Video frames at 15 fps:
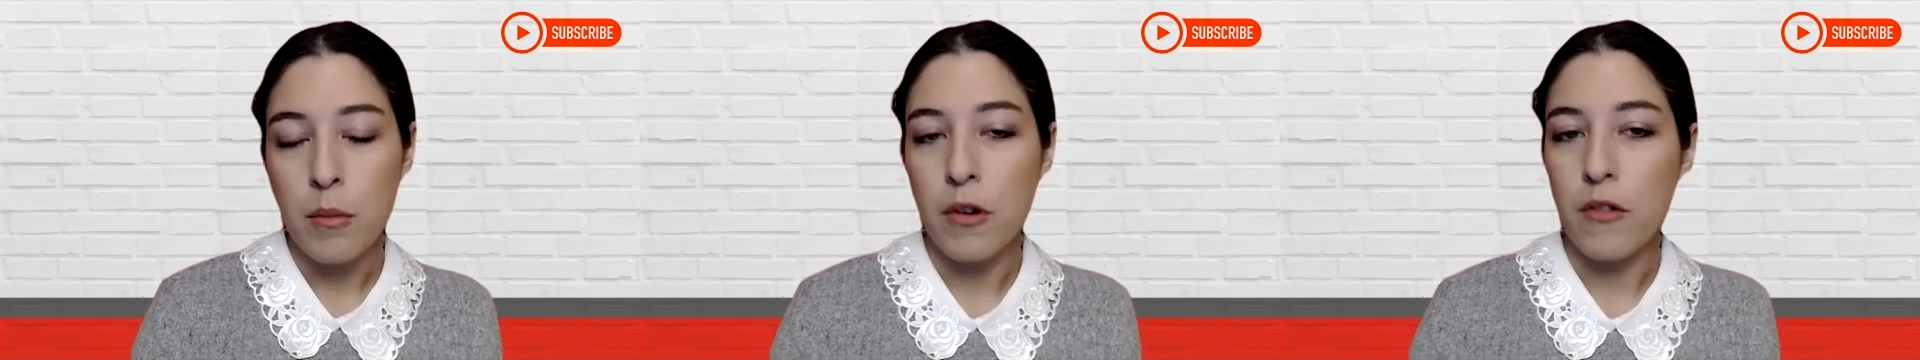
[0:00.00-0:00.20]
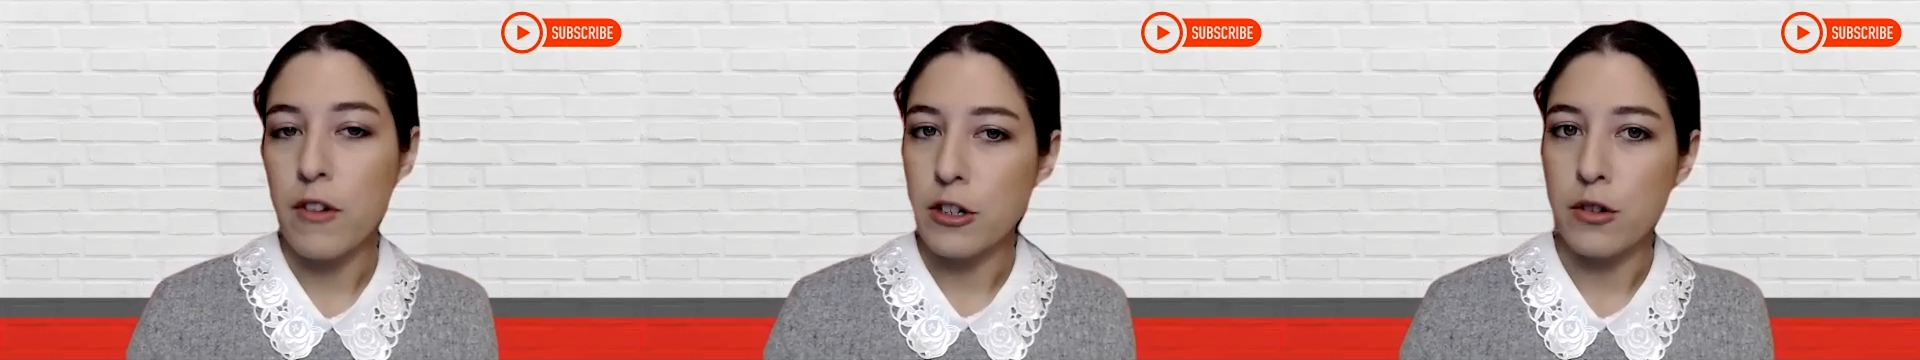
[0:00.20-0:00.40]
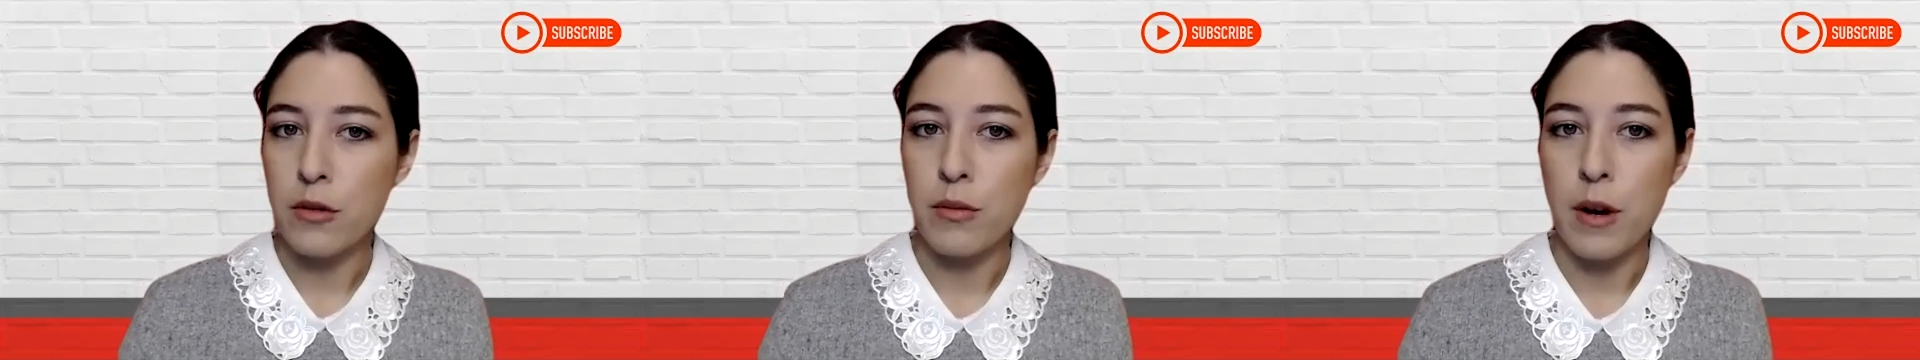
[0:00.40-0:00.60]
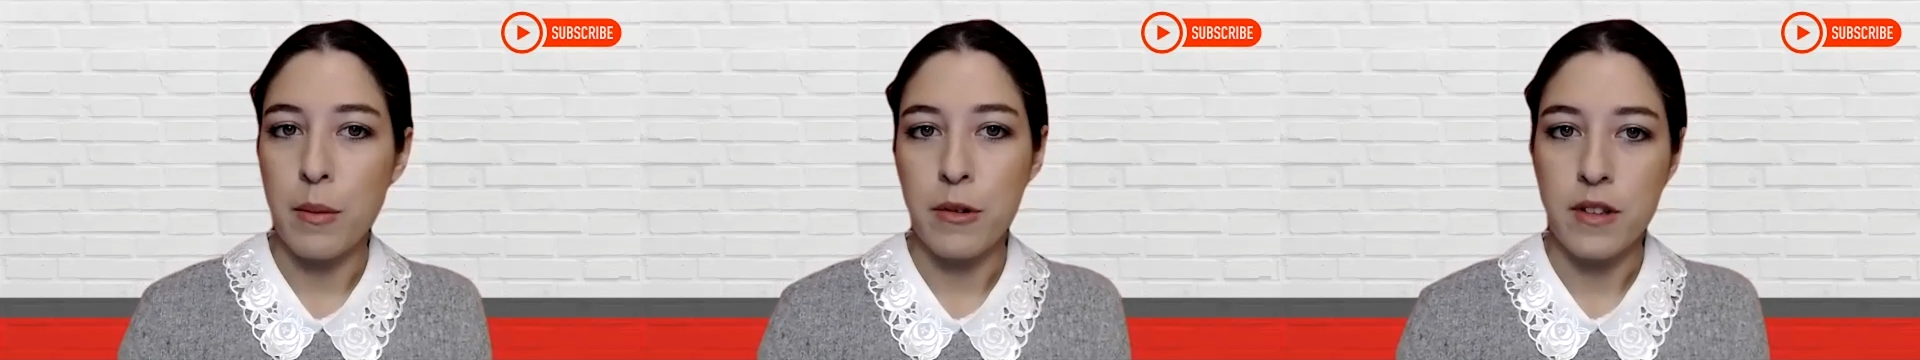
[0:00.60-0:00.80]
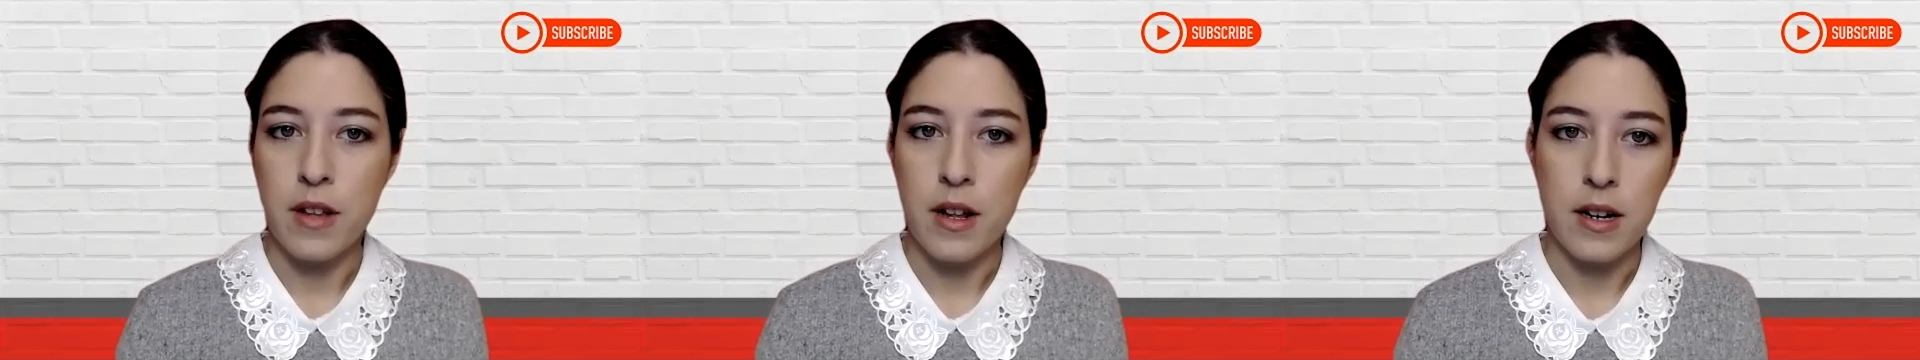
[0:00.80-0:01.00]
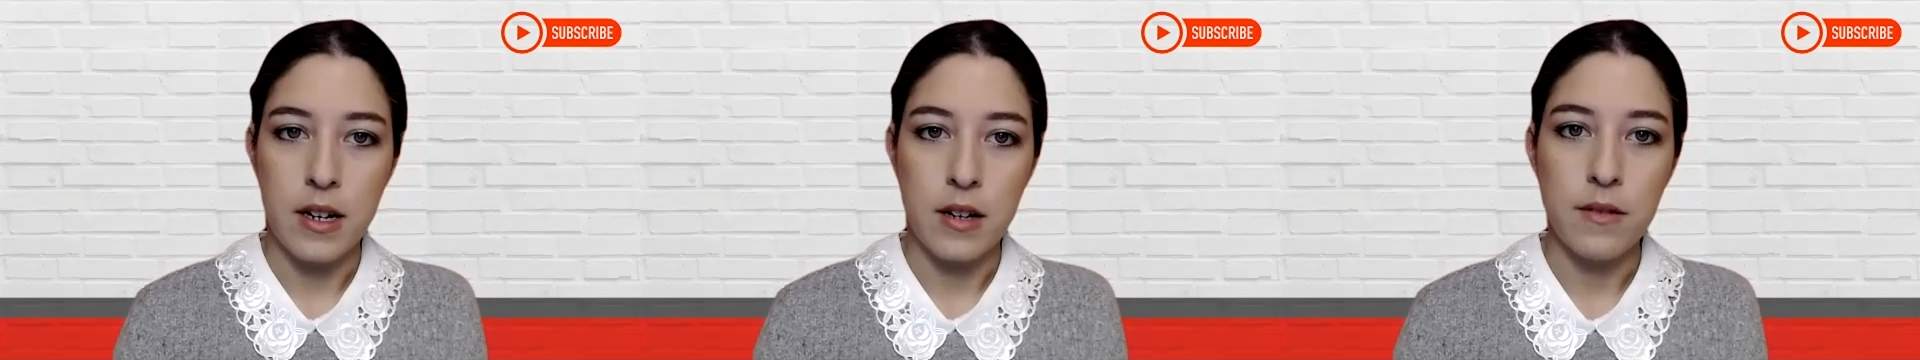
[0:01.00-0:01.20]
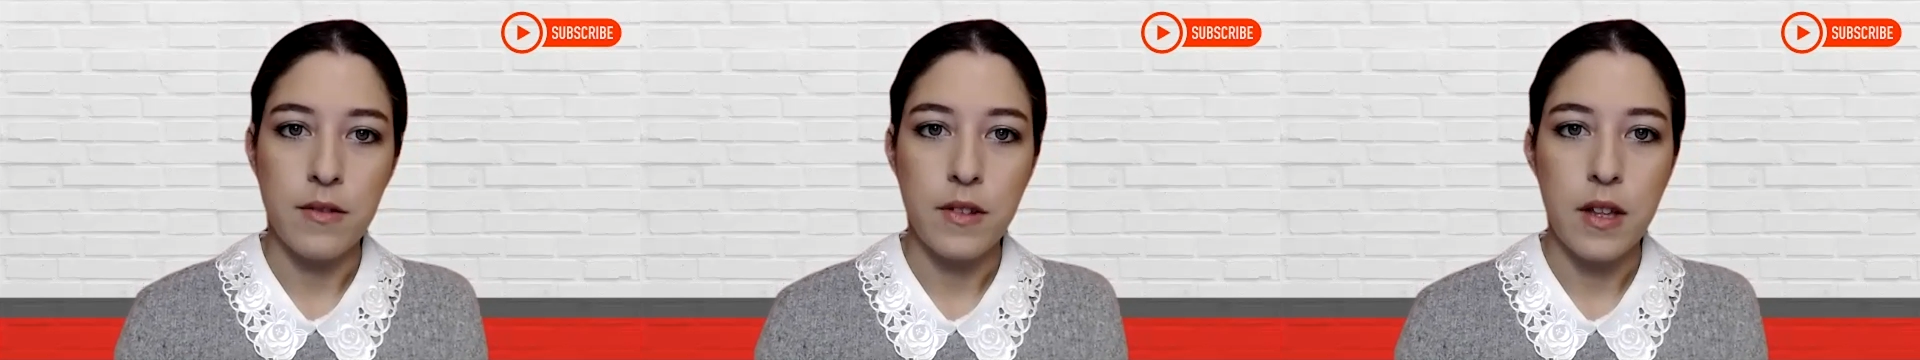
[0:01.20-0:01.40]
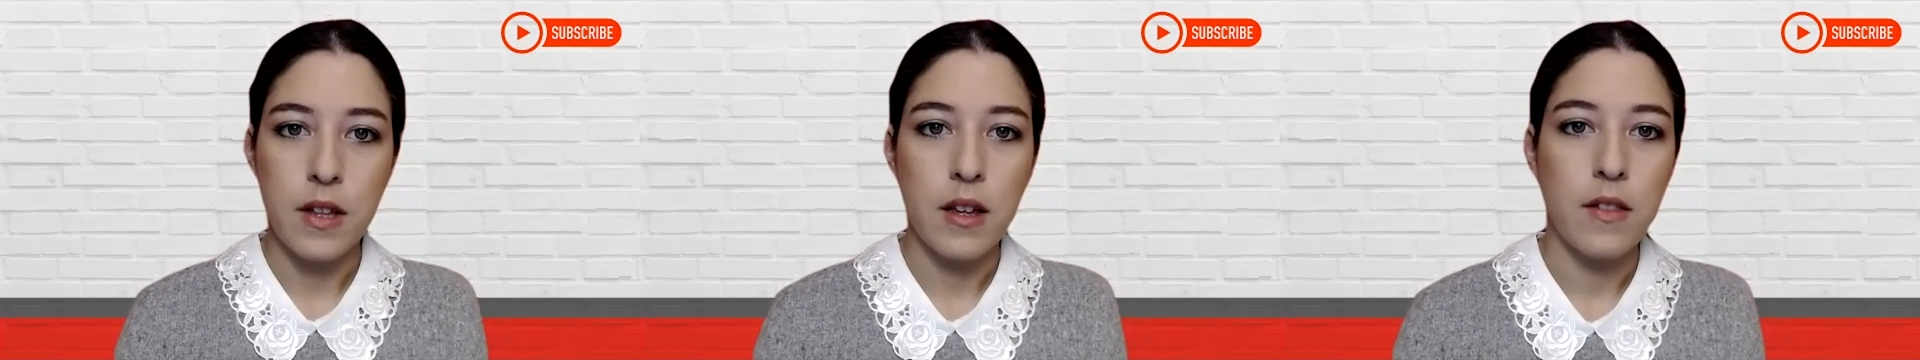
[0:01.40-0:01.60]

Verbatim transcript: provincial representatives,